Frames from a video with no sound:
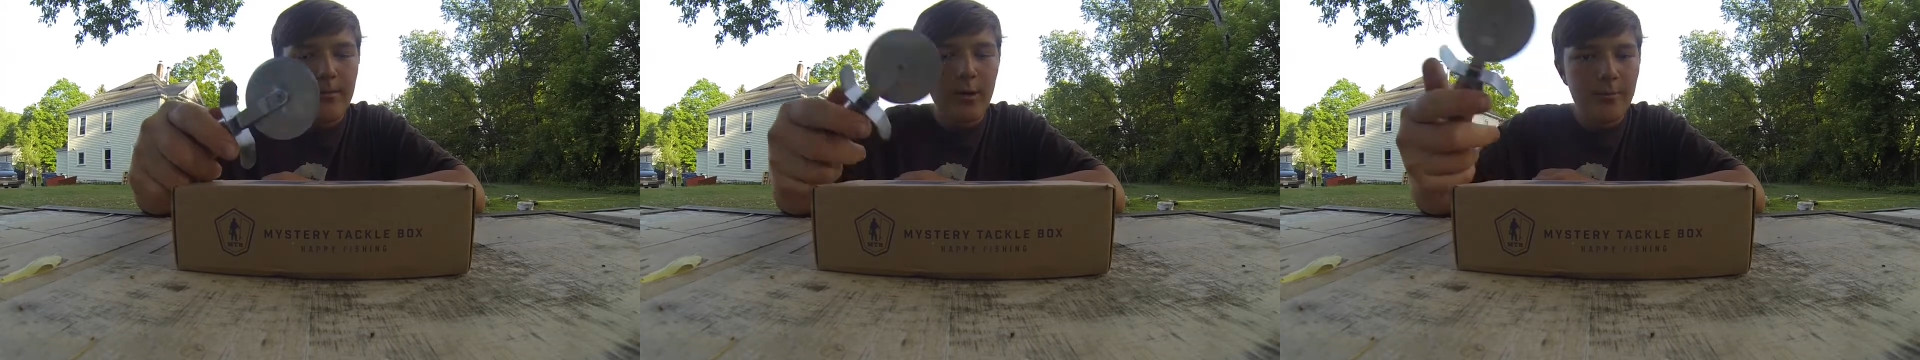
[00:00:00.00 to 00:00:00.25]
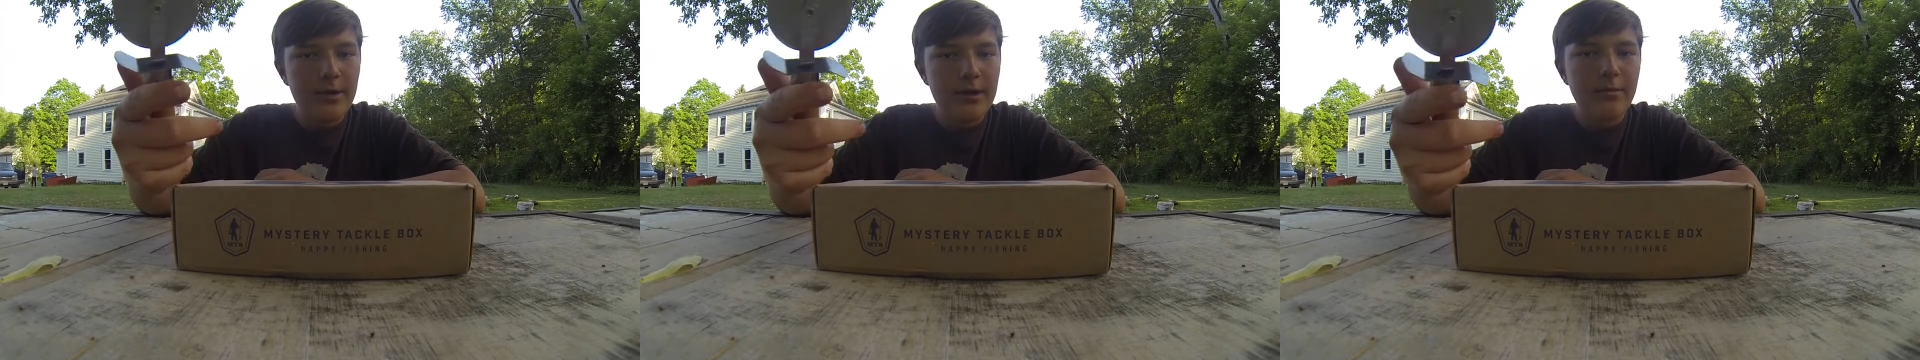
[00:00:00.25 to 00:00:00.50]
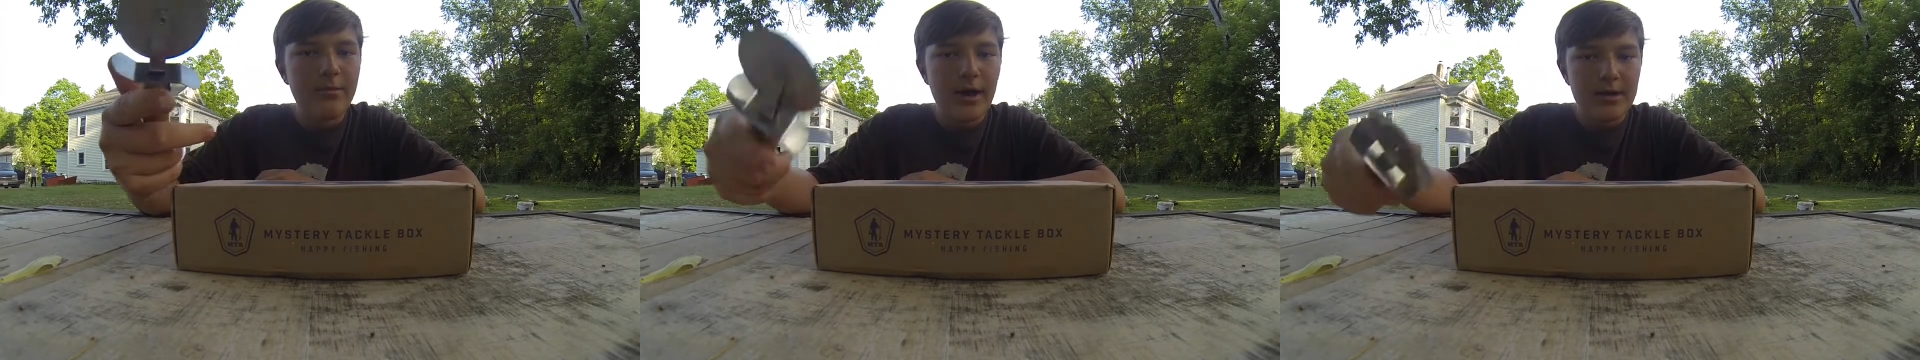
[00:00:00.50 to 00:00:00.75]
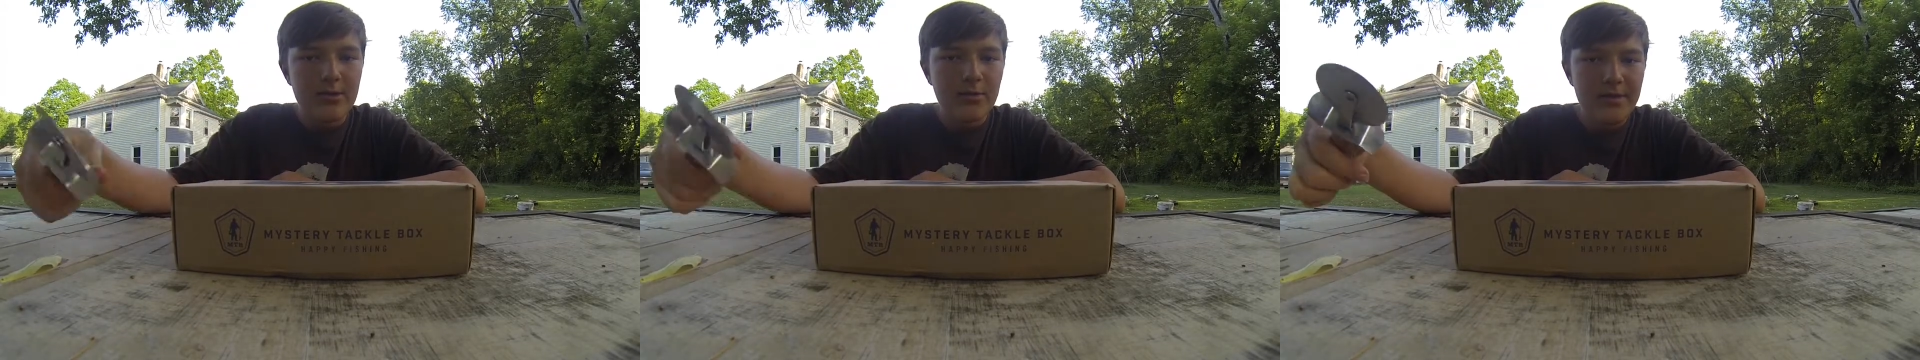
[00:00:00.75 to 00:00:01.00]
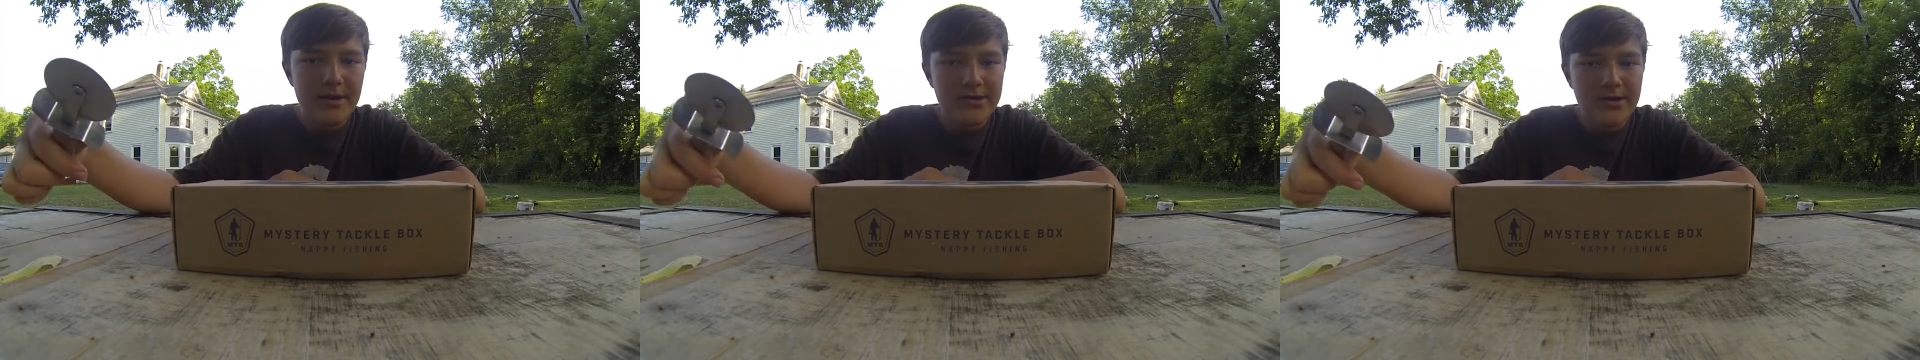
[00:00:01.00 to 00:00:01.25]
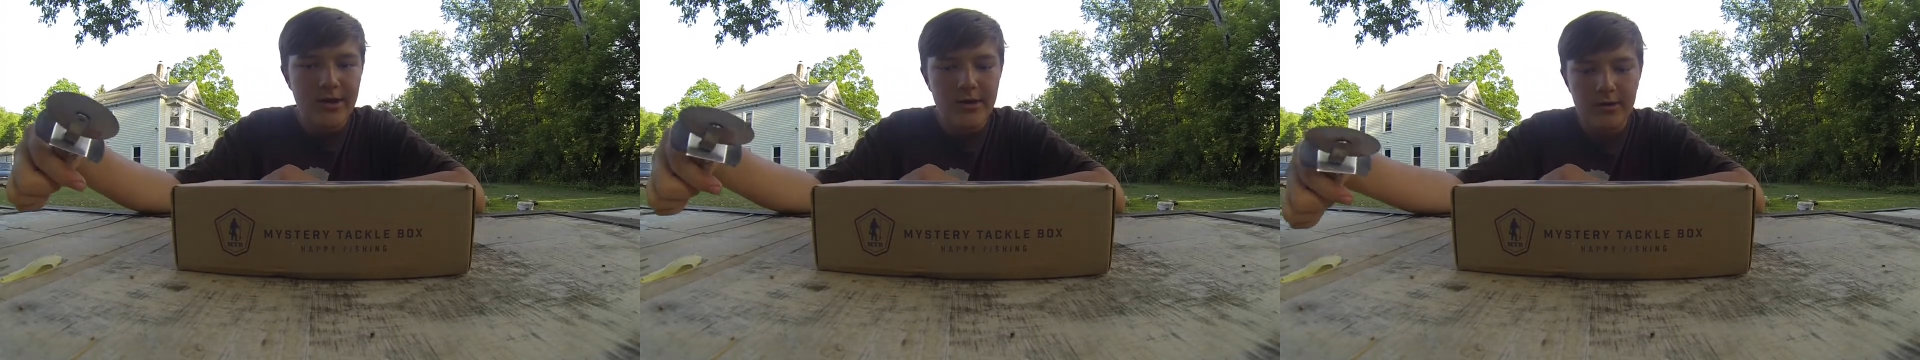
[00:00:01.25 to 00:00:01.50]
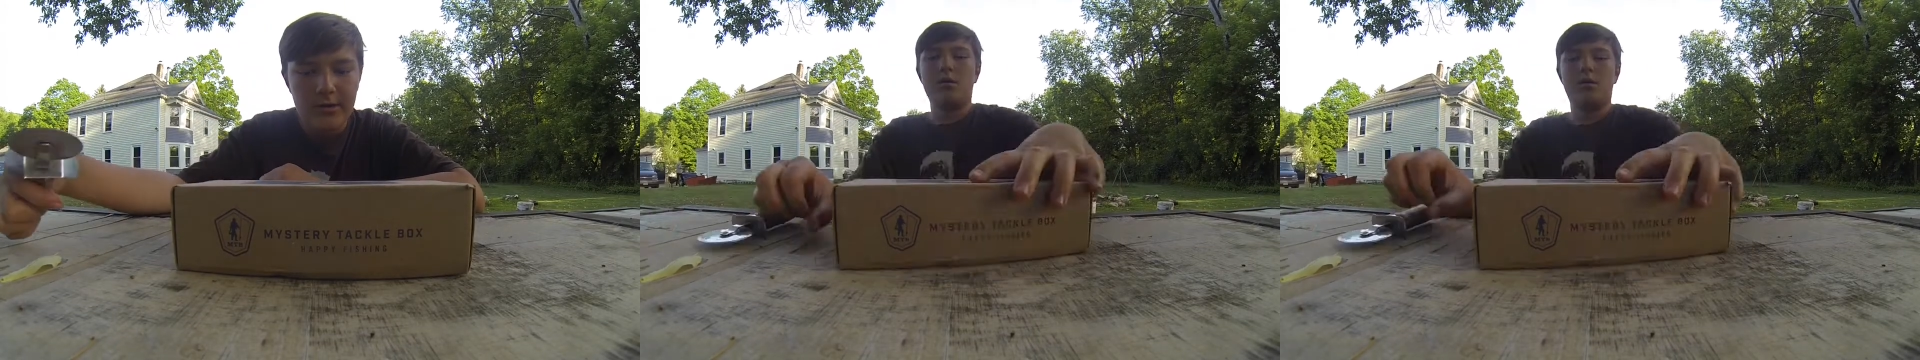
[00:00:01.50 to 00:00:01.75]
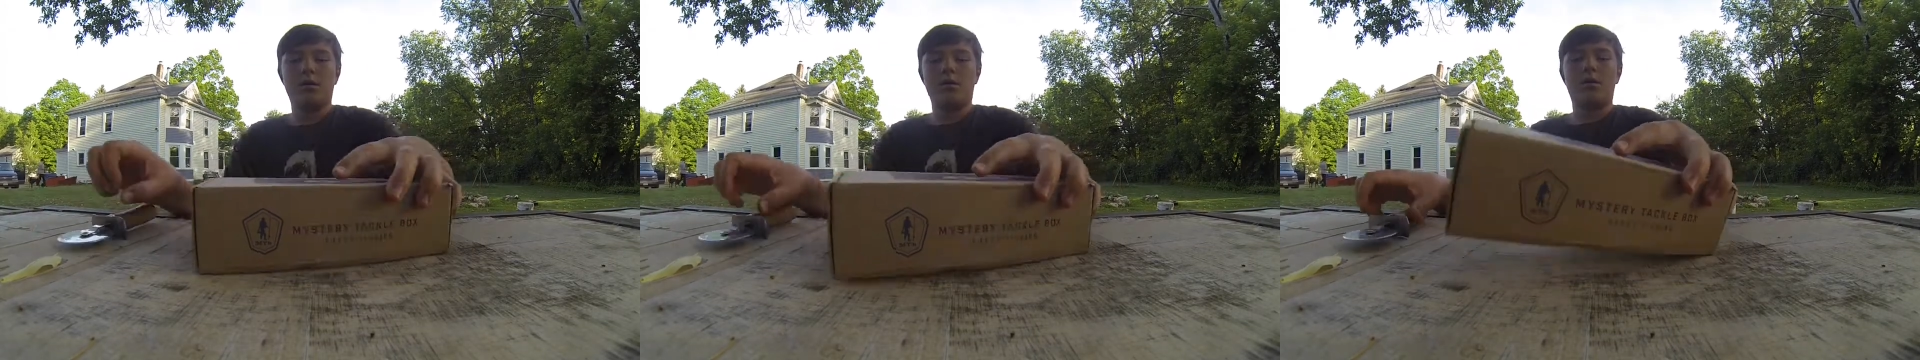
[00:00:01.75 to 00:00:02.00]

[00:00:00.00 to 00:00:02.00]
opening the box with the pizza cutter. All